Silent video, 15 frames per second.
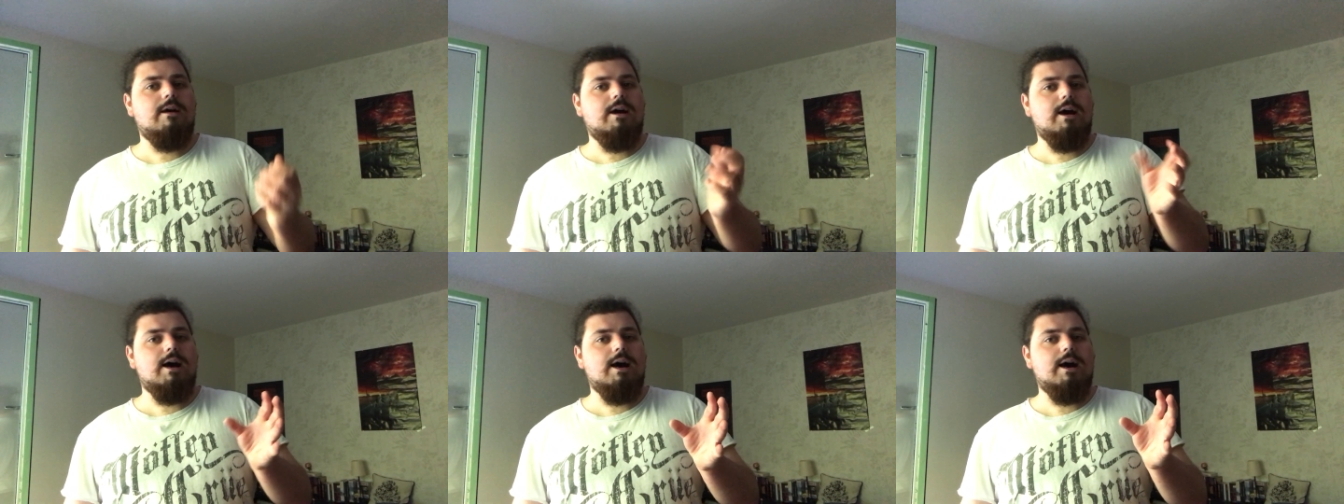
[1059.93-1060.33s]

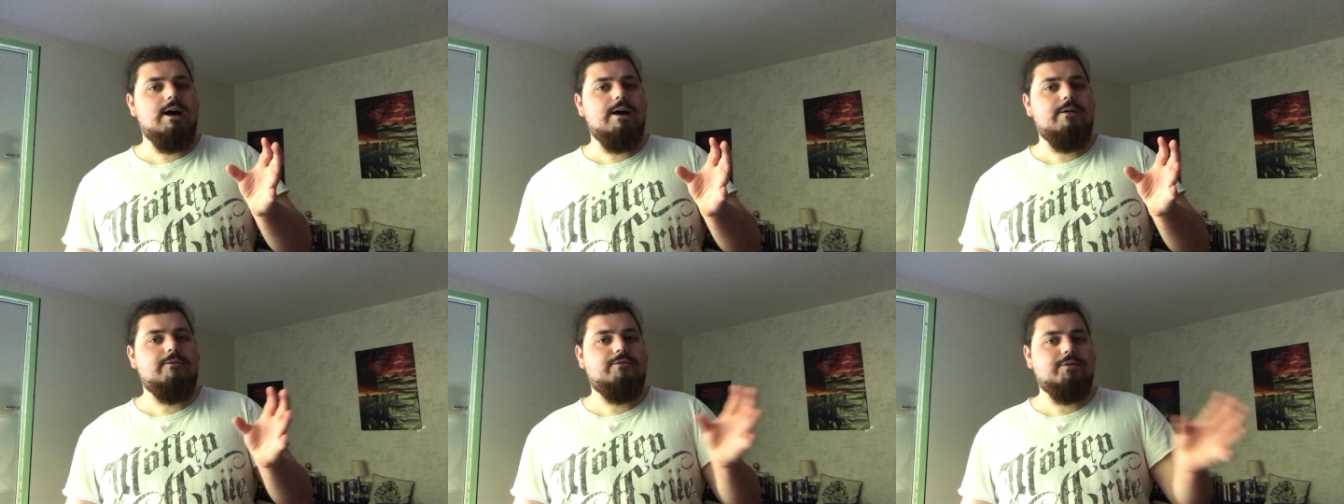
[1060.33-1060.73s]

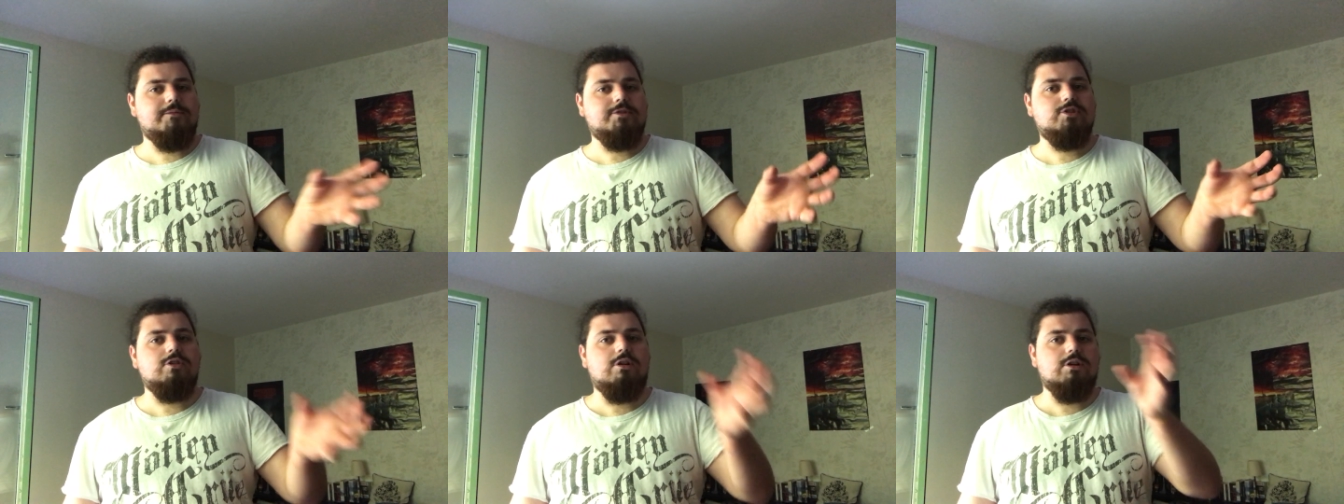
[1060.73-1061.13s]
from
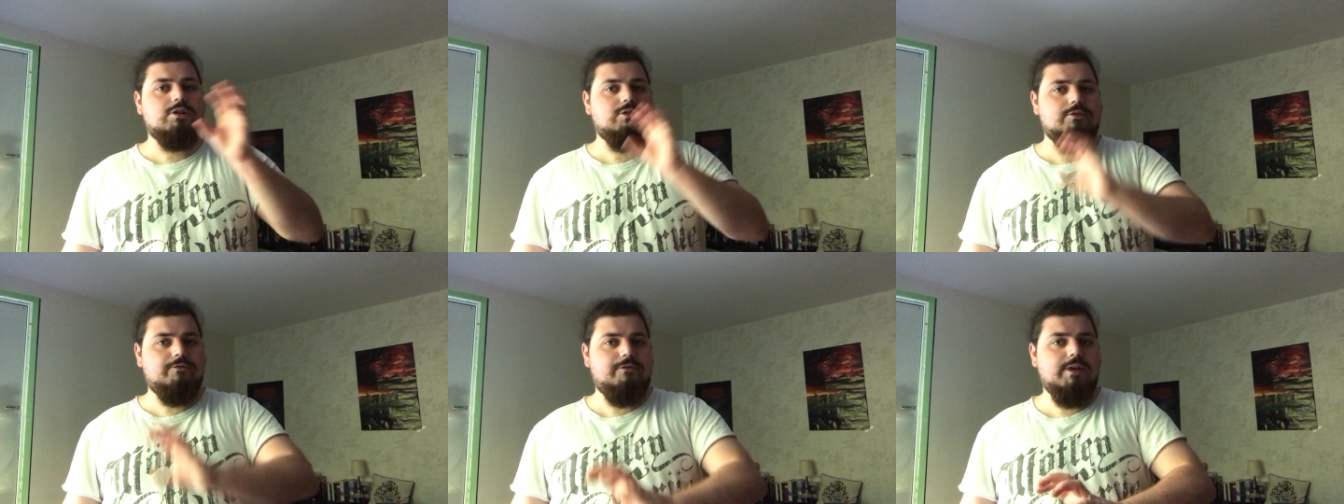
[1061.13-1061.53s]
start
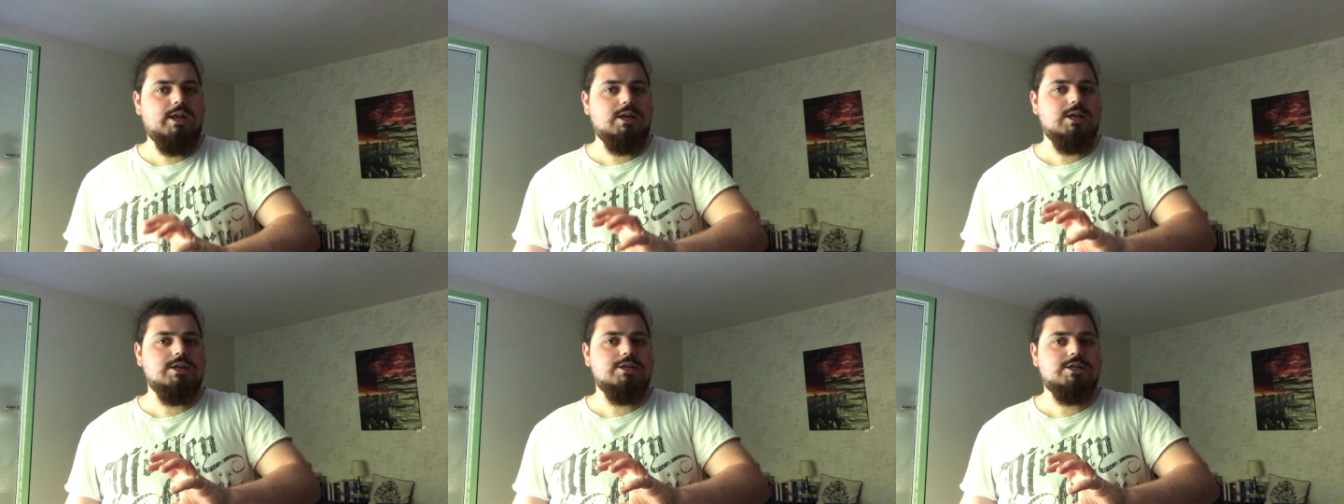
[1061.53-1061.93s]
to
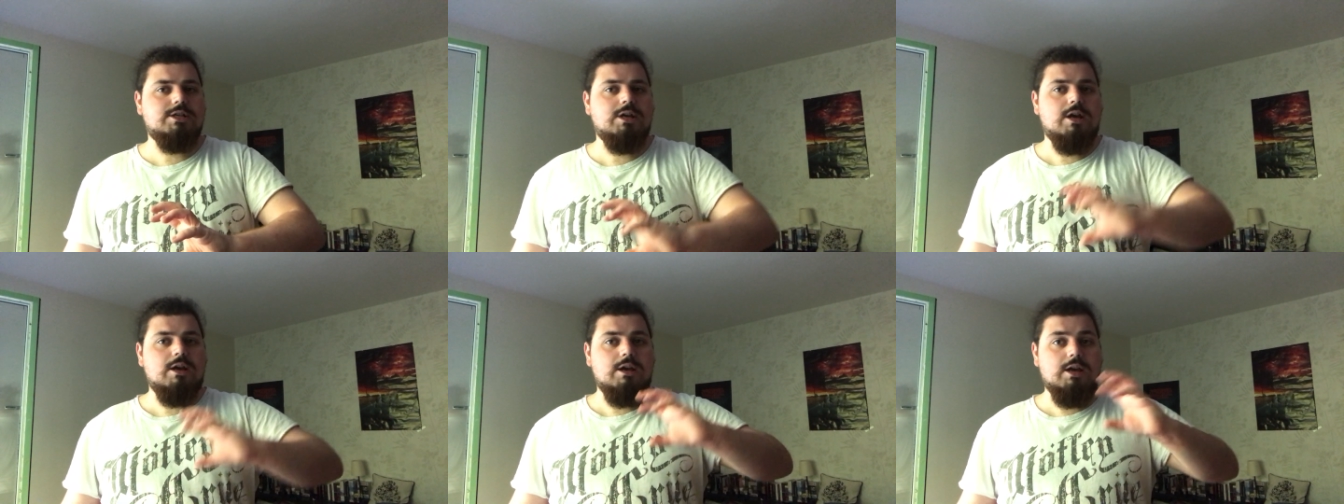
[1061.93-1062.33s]
finish
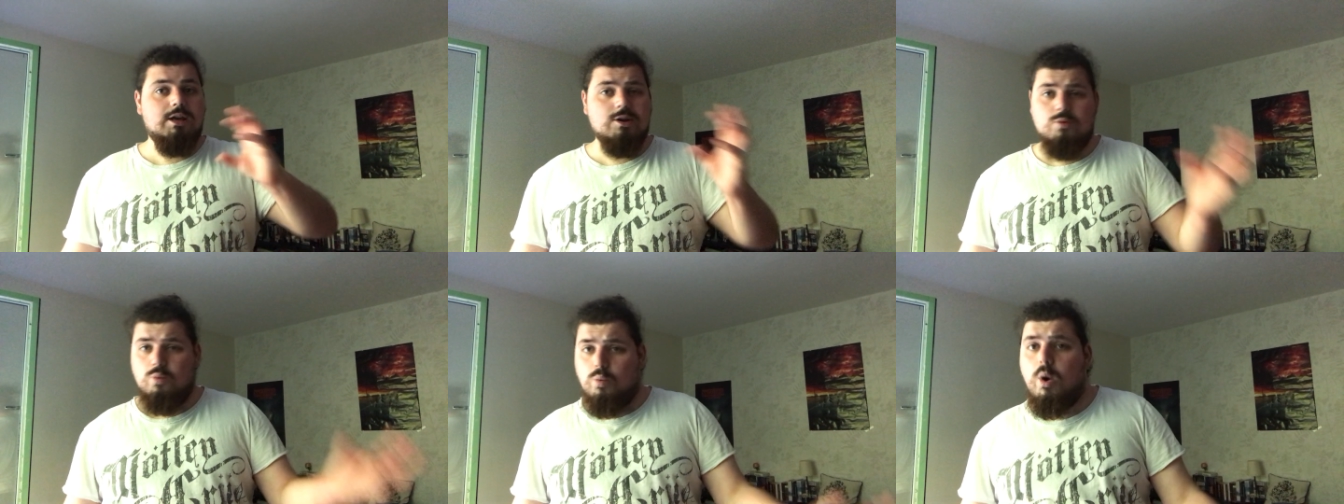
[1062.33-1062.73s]

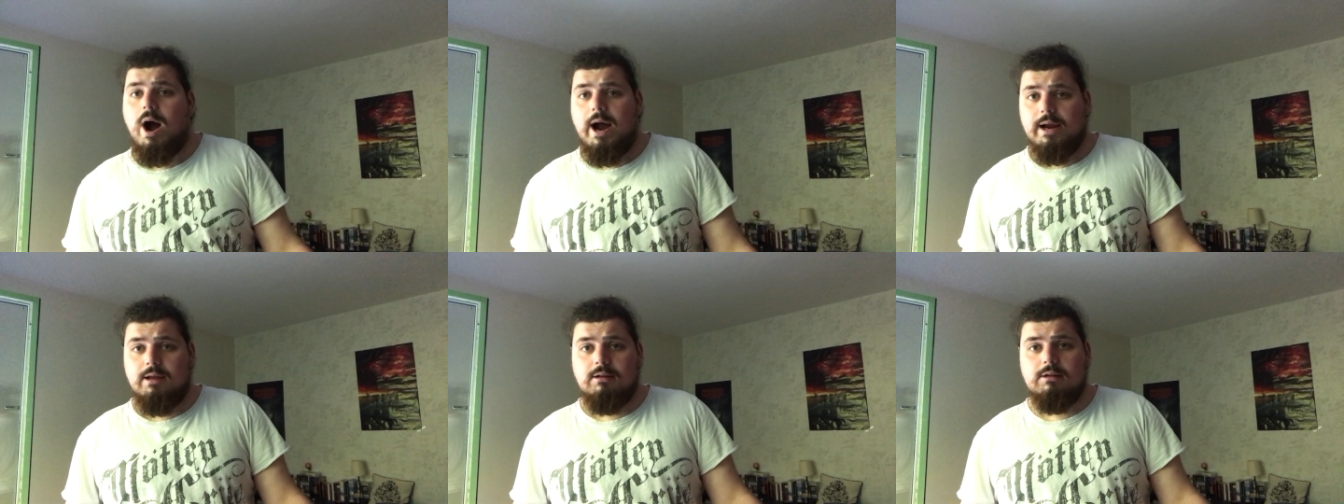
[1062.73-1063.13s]
in a
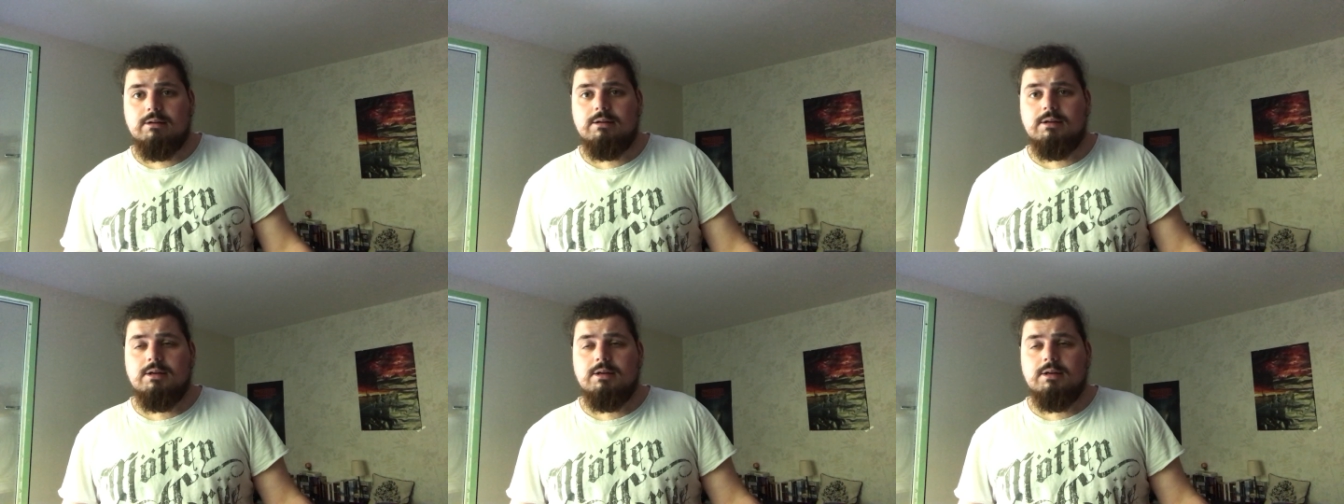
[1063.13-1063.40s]
while.